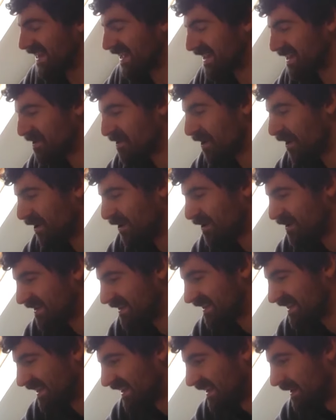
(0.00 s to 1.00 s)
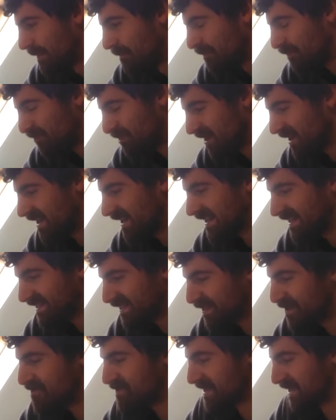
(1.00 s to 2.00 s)
you can't rely
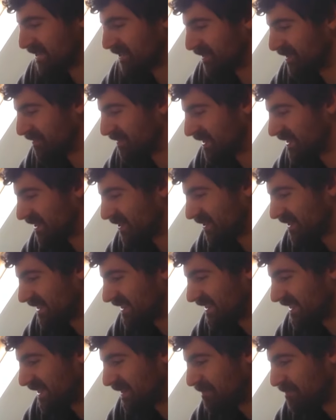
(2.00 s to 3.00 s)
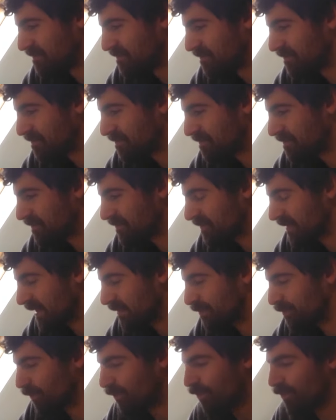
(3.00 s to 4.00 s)
too much on the viscosity. It's
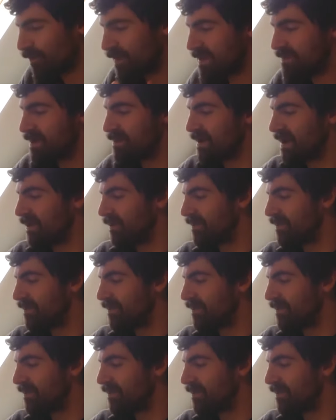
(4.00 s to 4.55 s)
more maybe about